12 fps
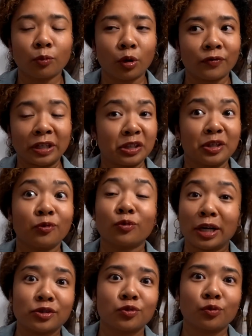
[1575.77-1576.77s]
or if anything,
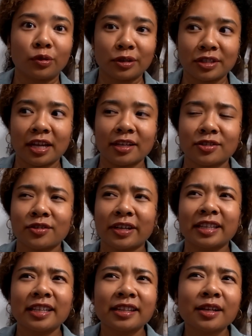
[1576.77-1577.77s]
run towards that. So I
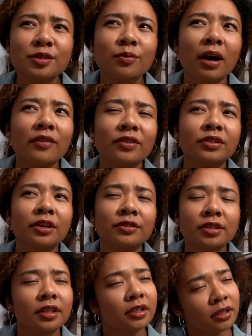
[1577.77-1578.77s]
think that's why
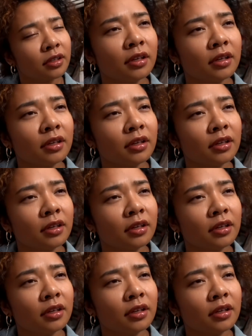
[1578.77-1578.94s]
Villanelle's like,